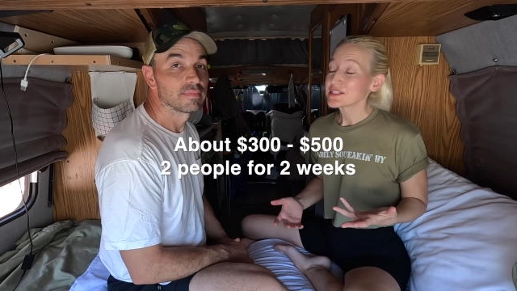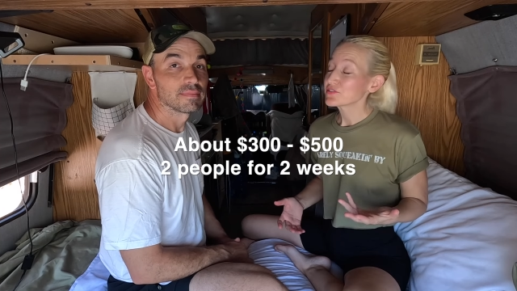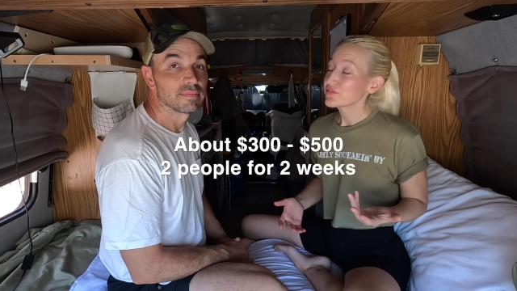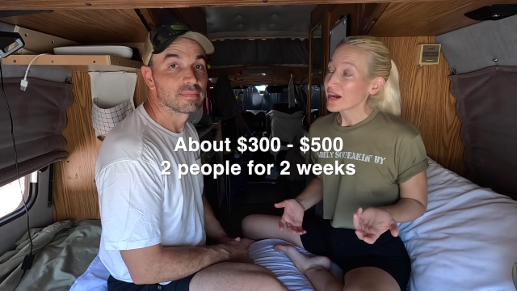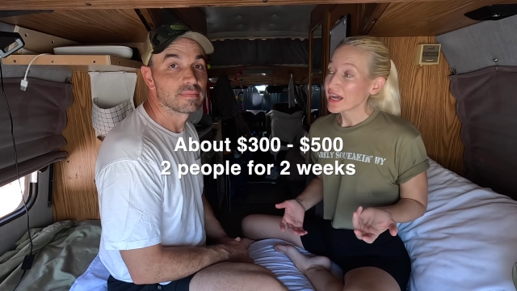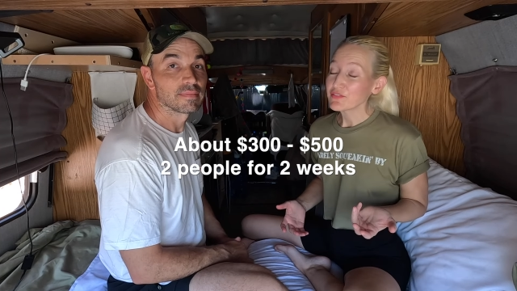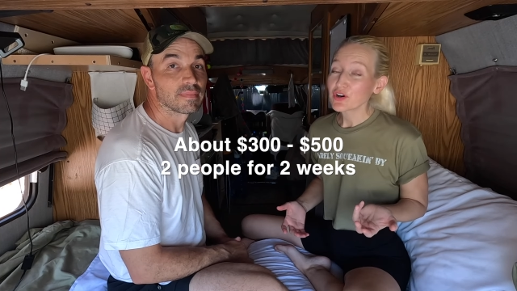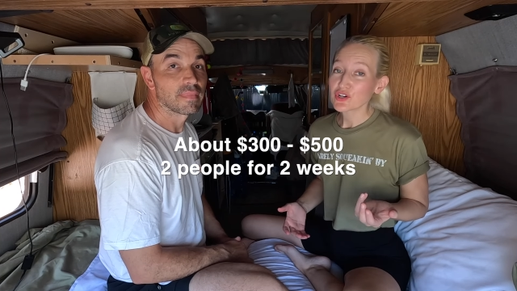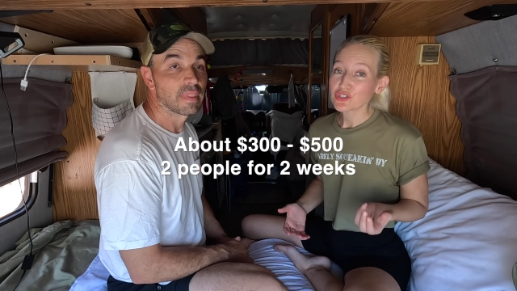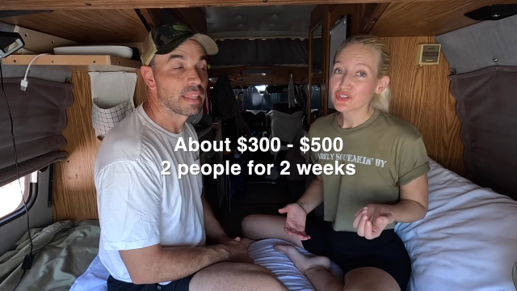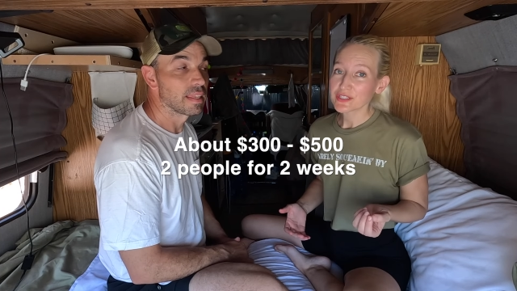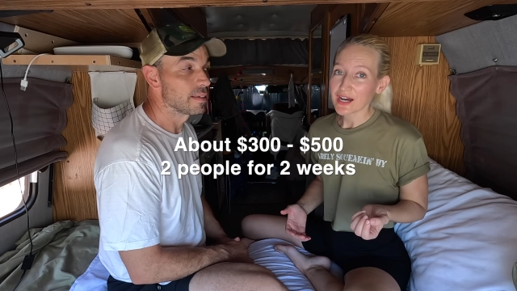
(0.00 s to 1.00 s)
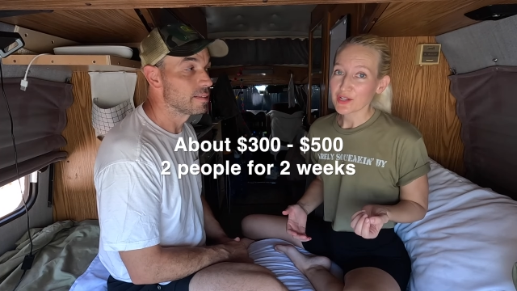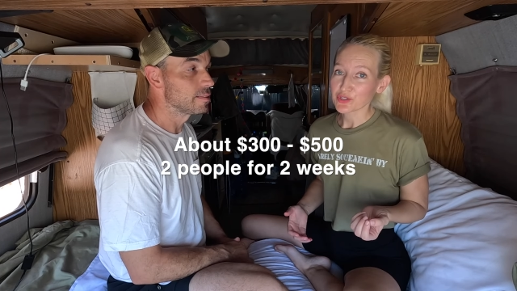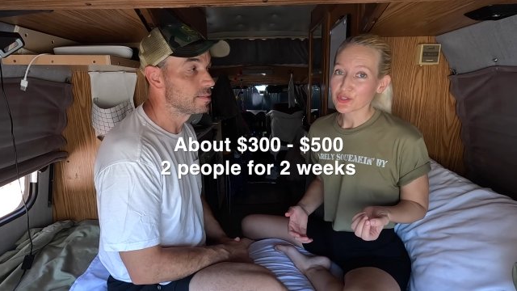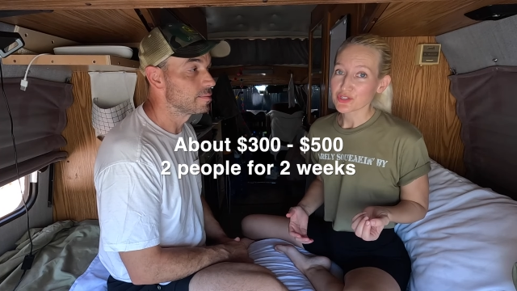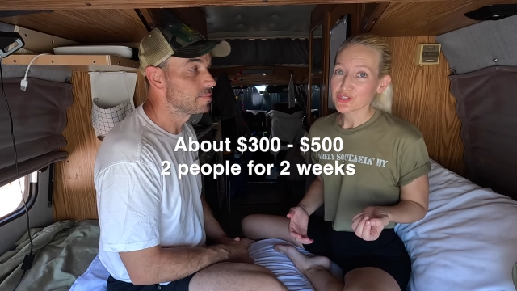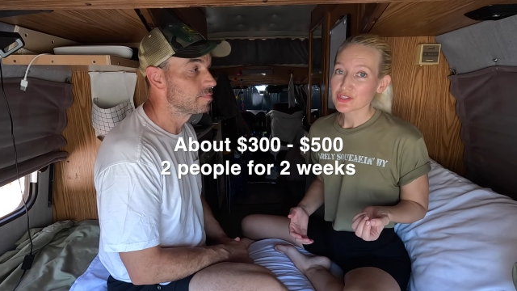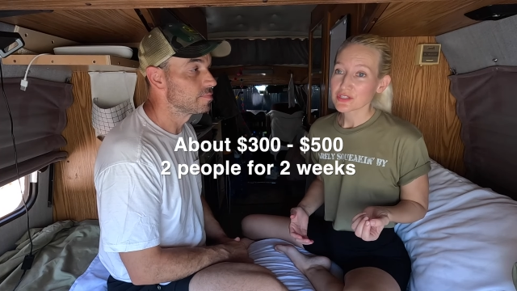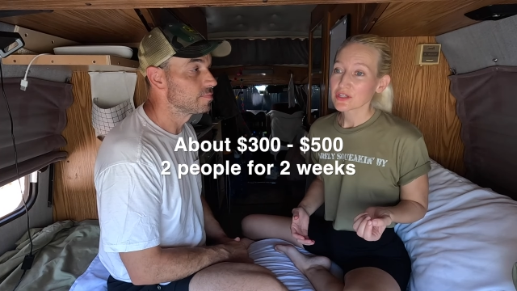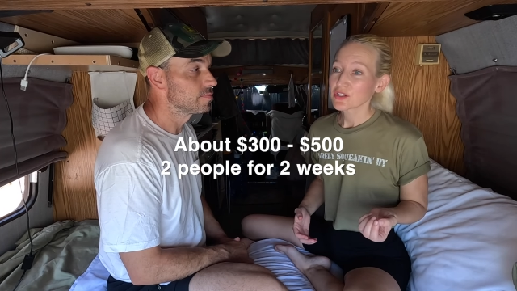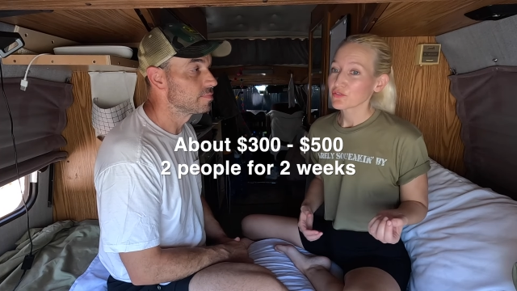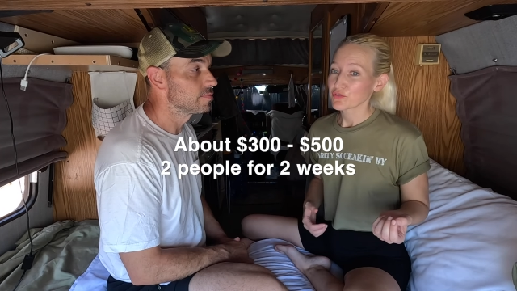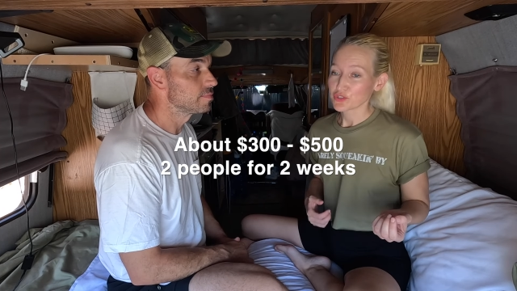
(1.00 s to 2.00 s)
Speaker 1: to five hundred dollars
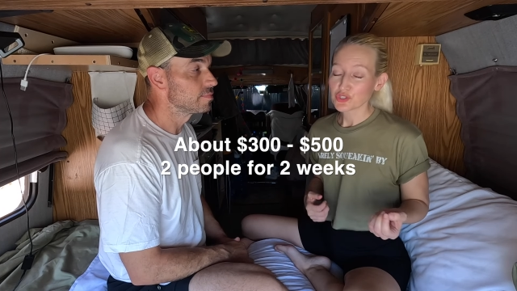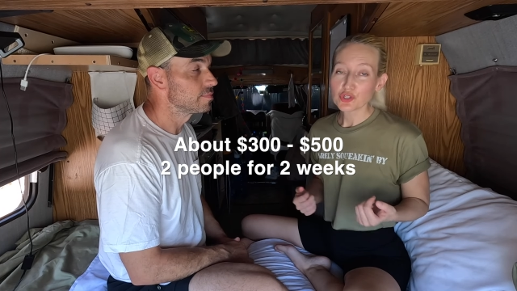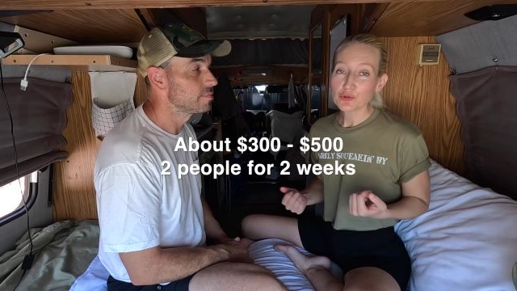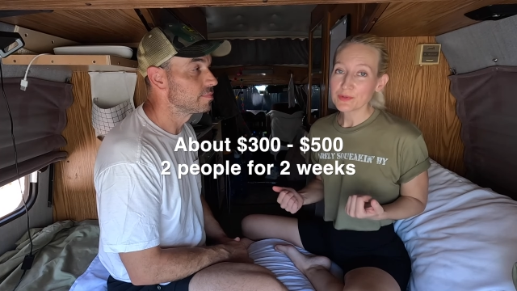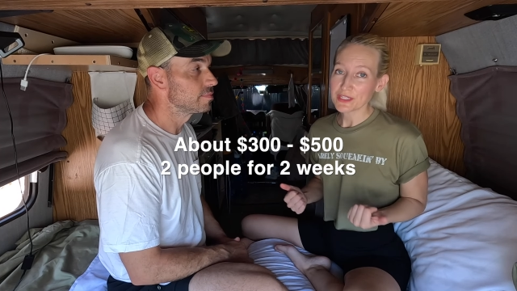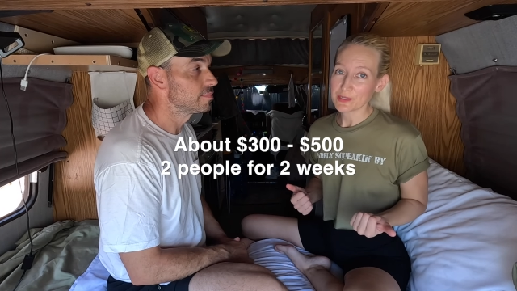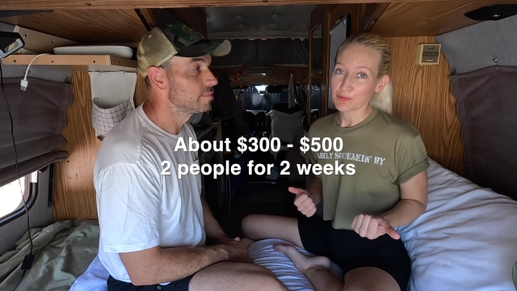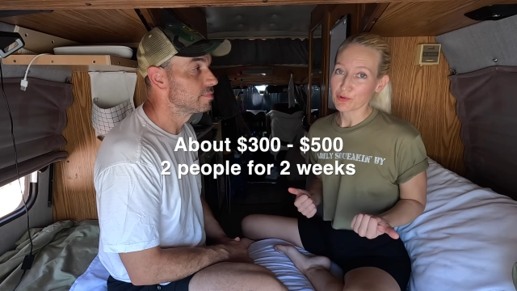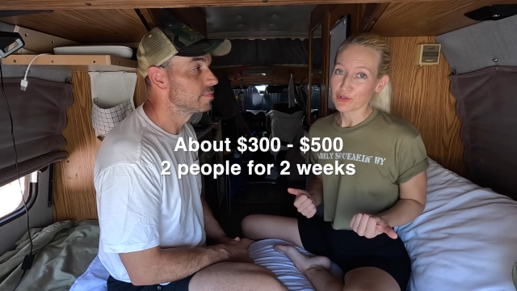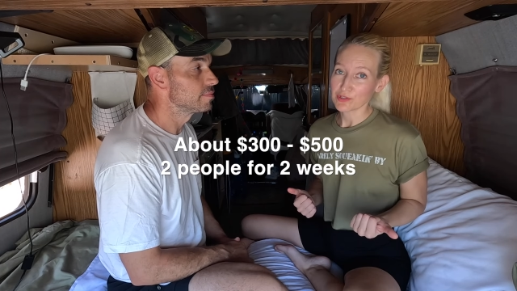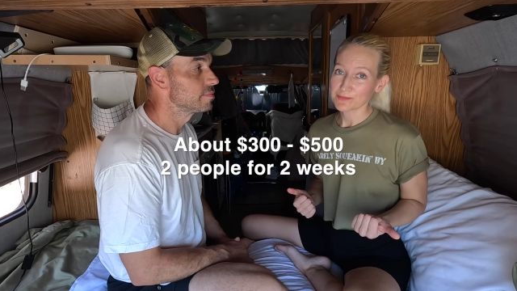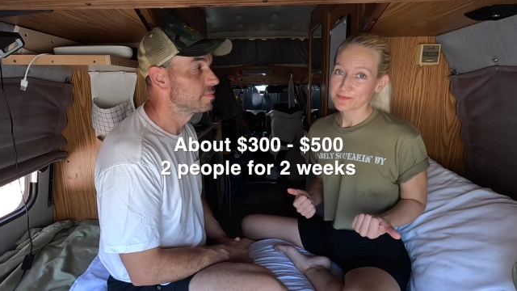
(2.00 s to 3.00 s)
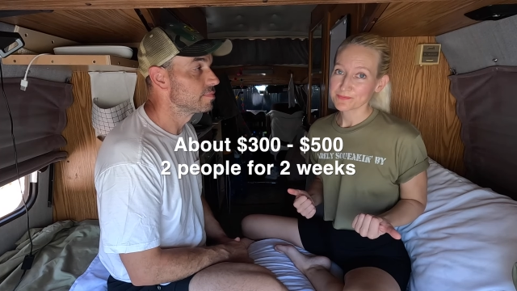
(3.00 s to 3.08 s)
for two people